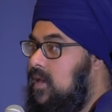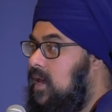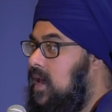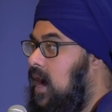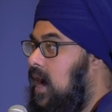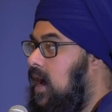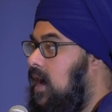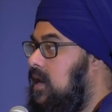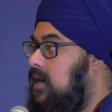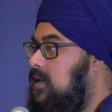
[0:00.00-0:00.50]

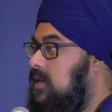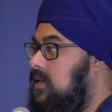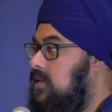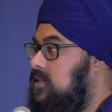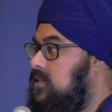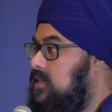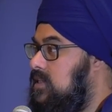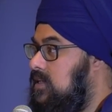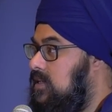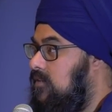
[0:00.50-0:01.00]
God
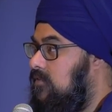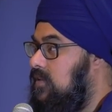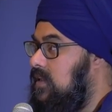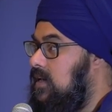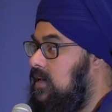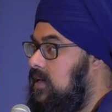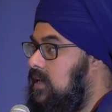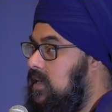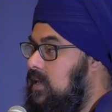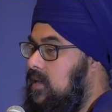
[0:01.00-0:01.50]
is the
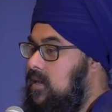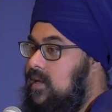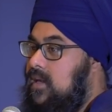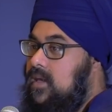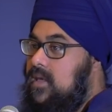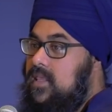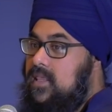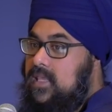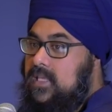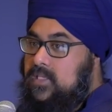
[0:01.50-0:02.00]
divinity
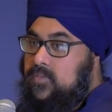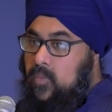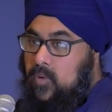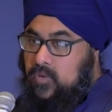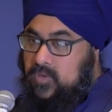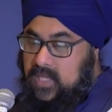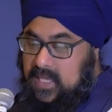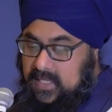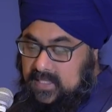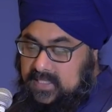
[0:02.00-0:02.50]
that's
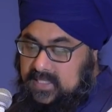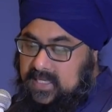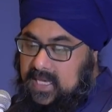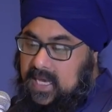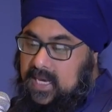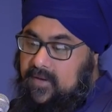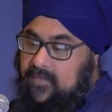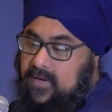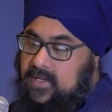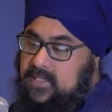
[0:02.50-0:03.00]
both
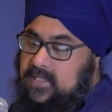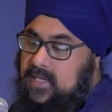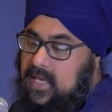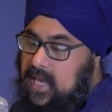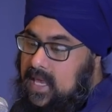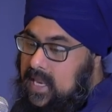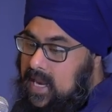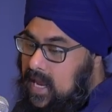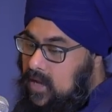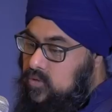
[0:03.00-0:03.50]
inside of us
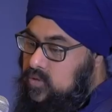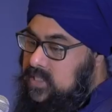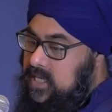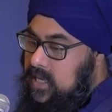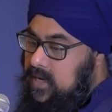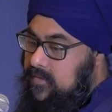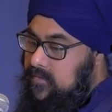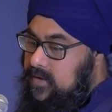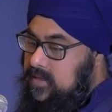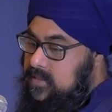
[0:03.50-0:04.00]
and
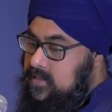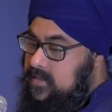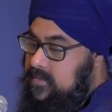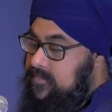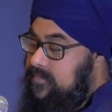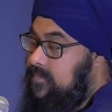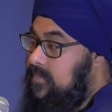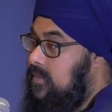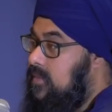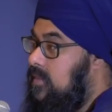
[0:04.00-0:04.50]
outside of us.
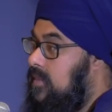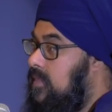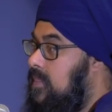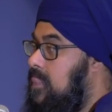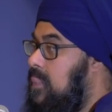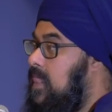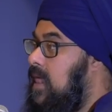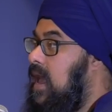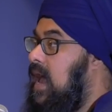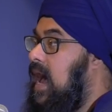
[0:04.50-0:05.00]

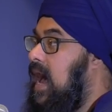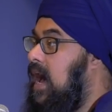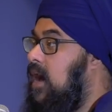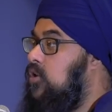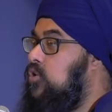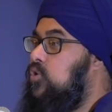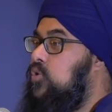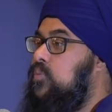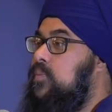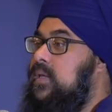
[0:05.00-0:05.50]

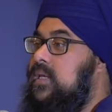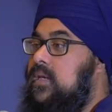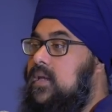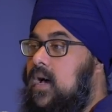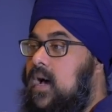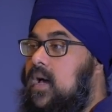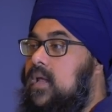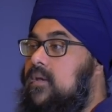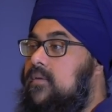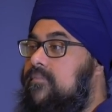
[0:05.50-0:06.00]
How do you meet
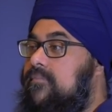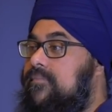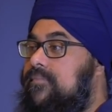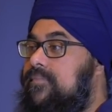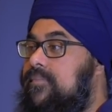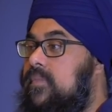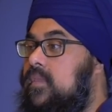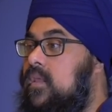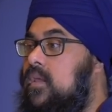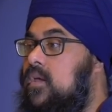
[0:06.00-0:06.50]
God?
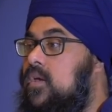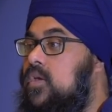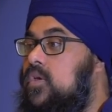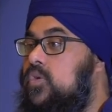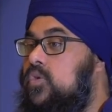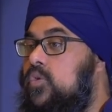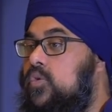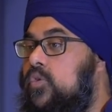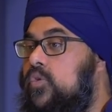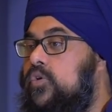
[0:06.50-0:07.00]

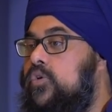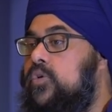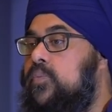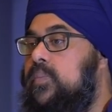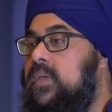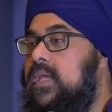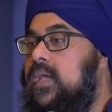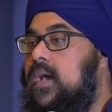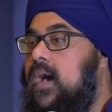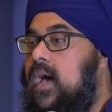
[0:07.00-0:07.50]
You learn to
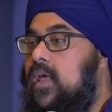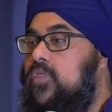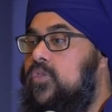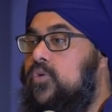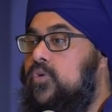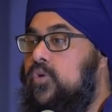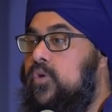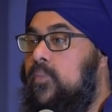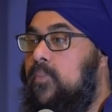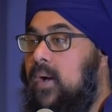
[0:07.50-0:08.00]
meet God
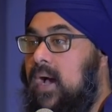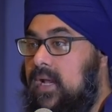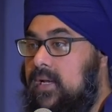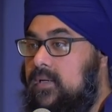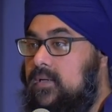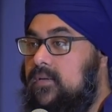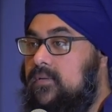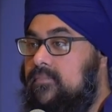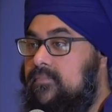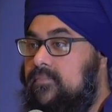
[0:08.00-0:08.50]
through your
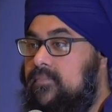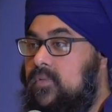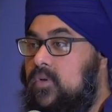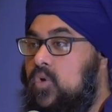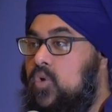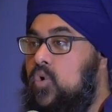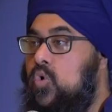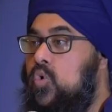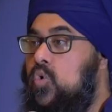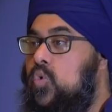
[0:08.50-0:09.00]
mind.
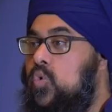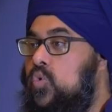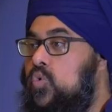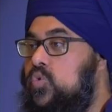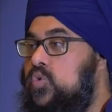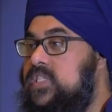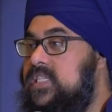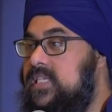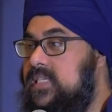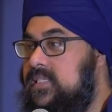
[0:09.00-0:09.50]

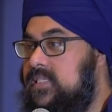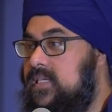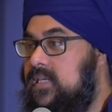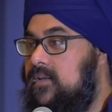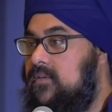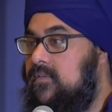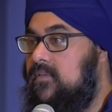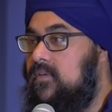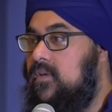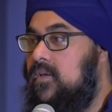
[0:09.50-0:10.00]
Who sees
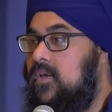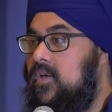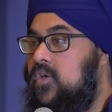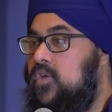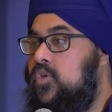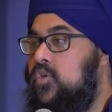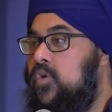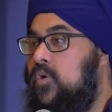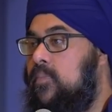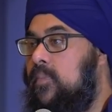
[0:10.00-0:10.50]
it?
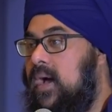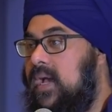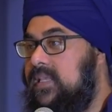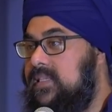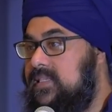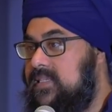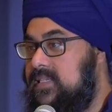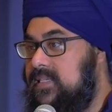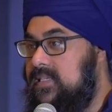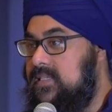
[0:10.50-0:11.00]
Your
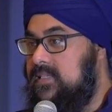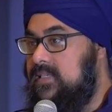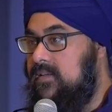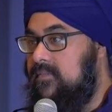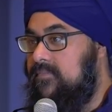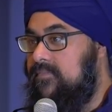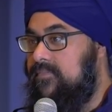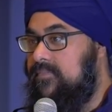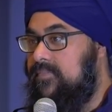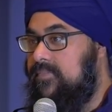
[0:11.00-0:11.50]
mind sees
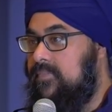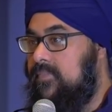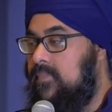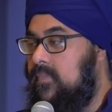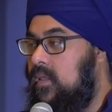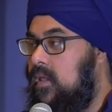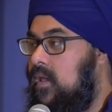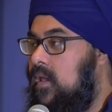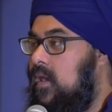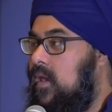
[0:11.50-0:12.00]
it.
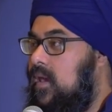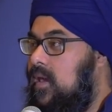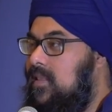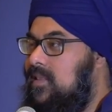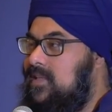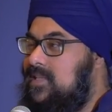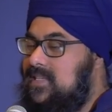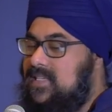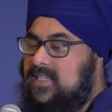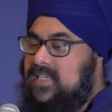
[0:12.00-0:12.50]

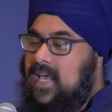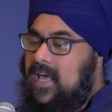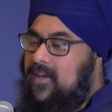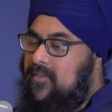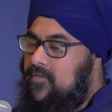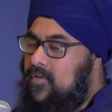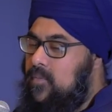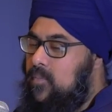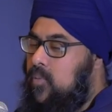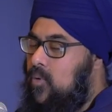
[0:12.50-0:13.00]
And this is kind
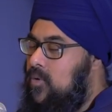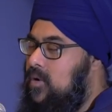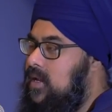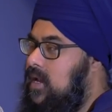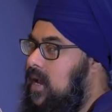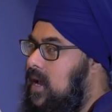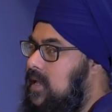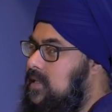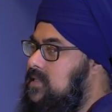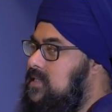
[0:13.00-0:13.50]
of an
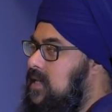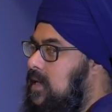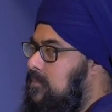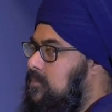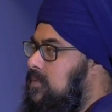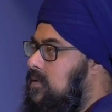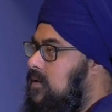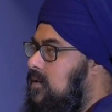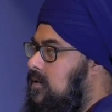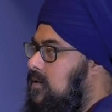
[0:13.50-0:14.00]
important
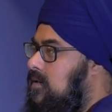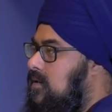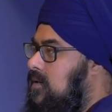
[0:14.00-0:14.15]
concept,